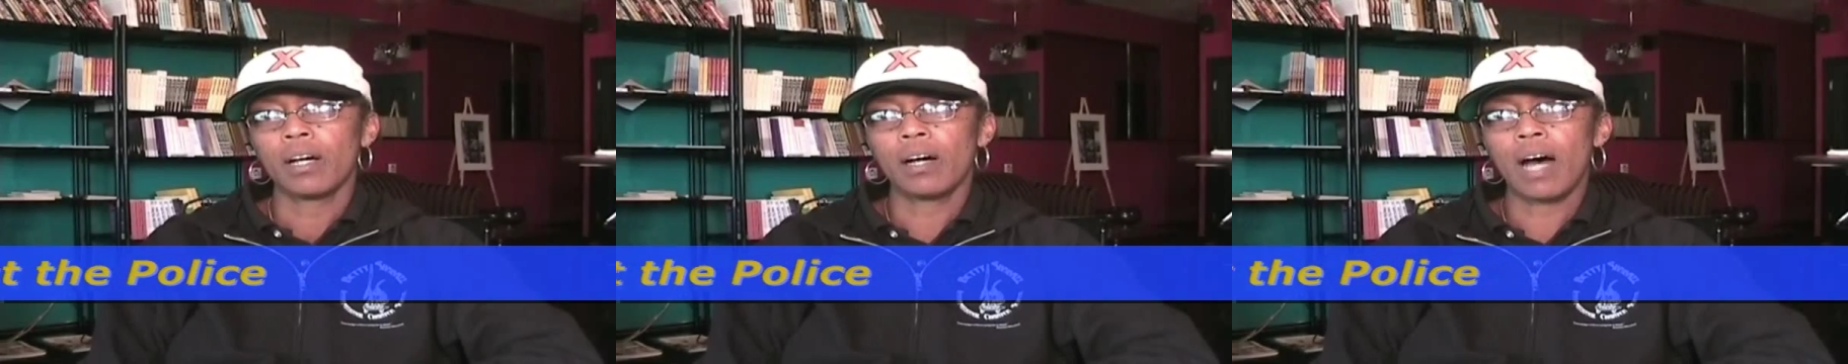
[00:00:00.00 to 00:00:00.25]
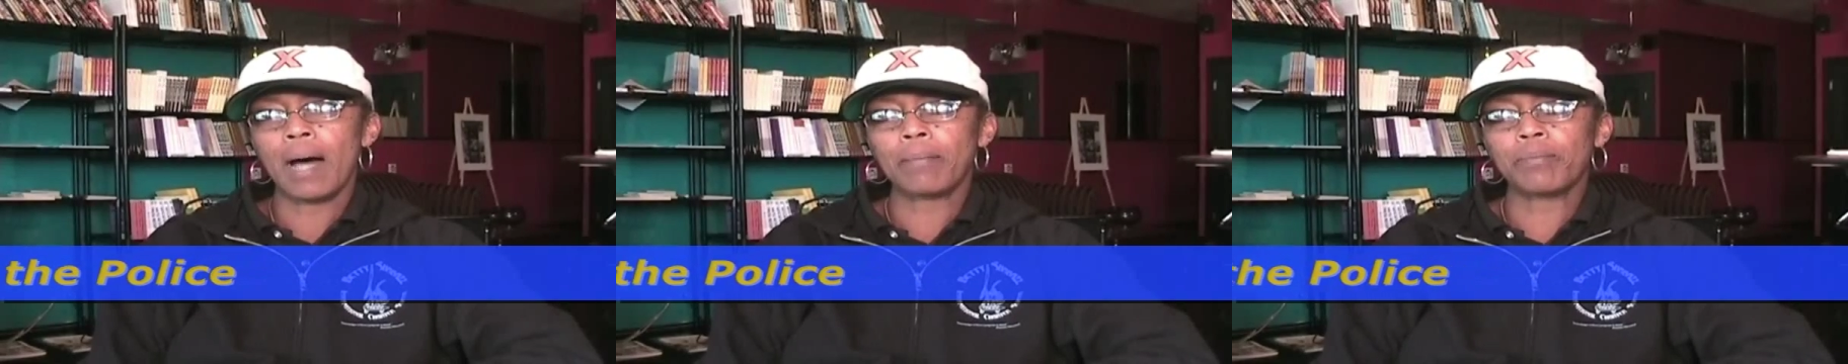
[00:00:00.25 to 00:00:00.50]

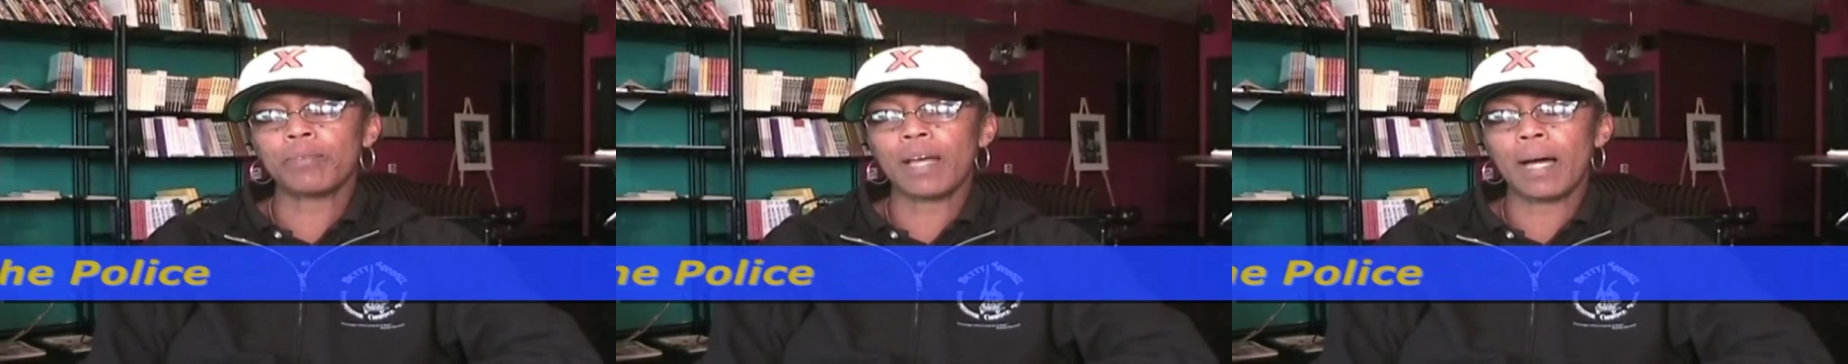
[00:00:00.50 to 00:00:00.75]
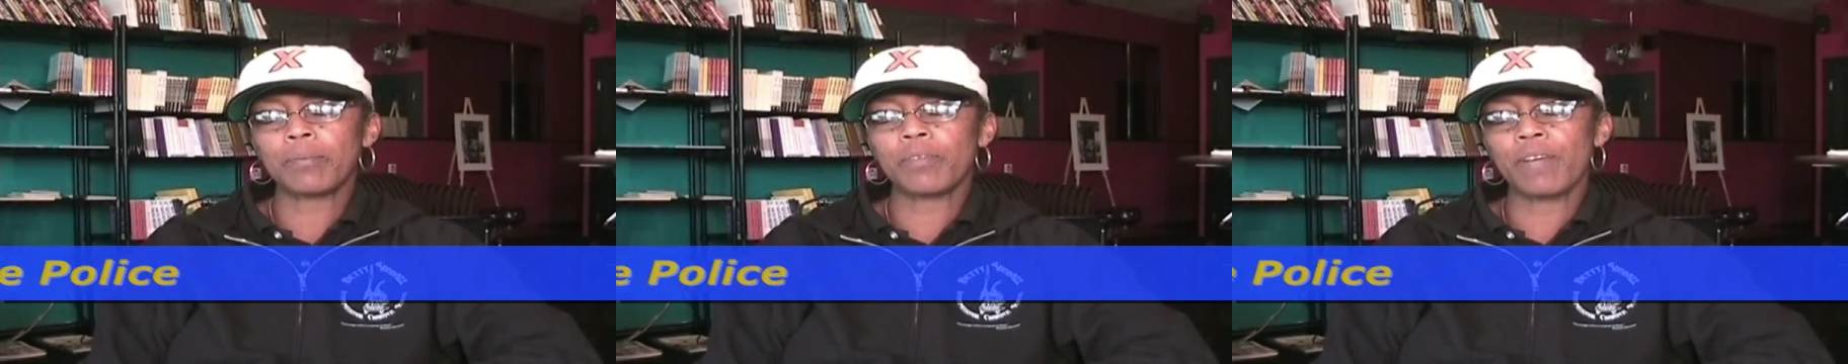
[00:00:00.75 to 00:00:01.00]

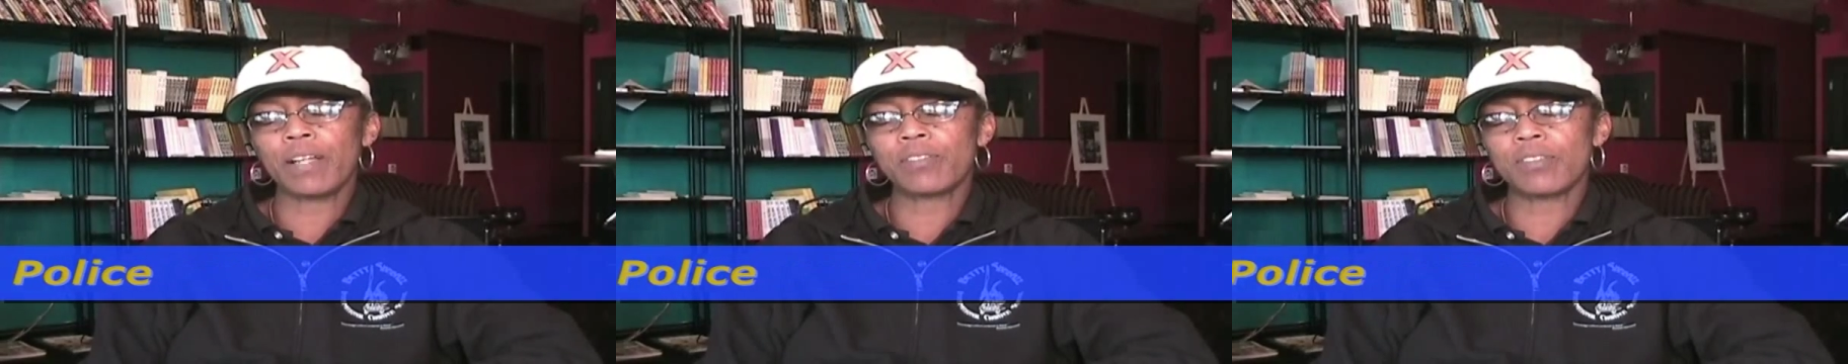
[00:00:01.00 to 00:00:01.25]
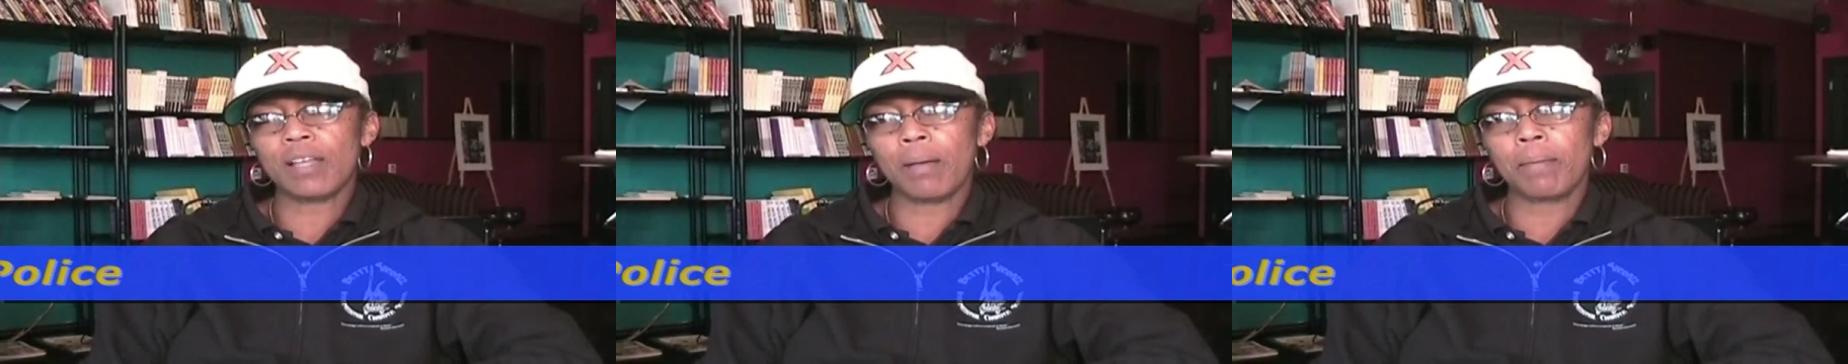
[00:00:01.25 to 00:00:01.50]

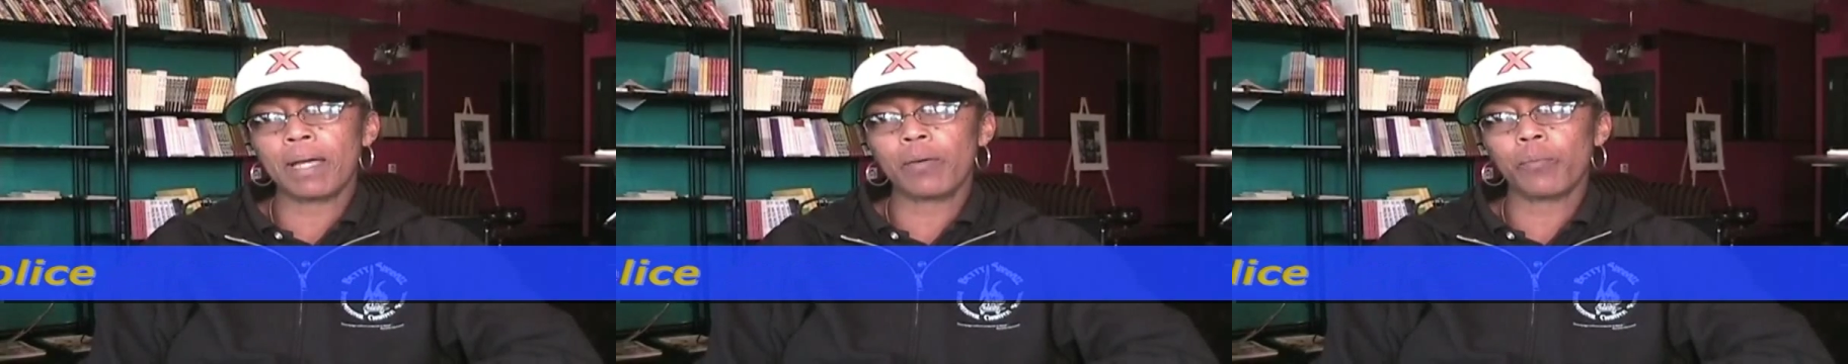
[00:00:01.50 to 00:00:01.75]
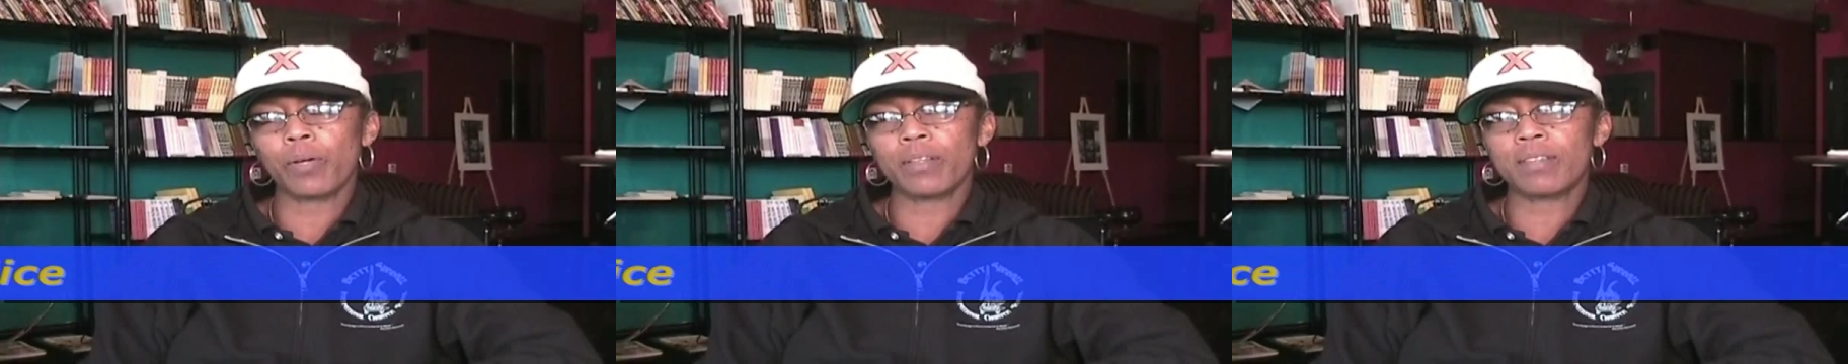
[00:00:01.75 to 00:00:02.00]
observations I
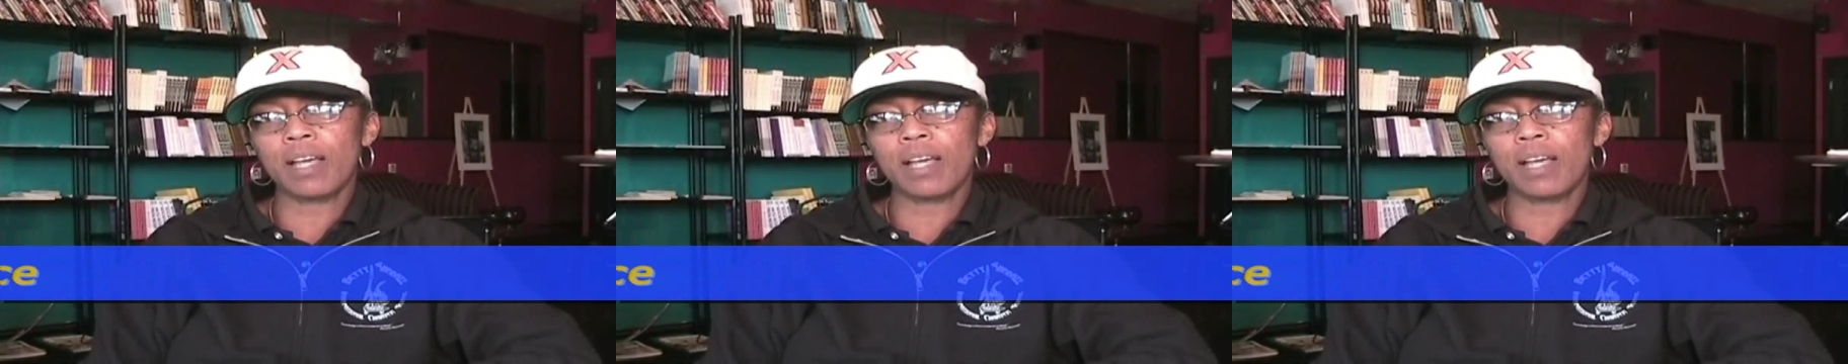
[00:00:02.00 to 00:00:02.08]
made was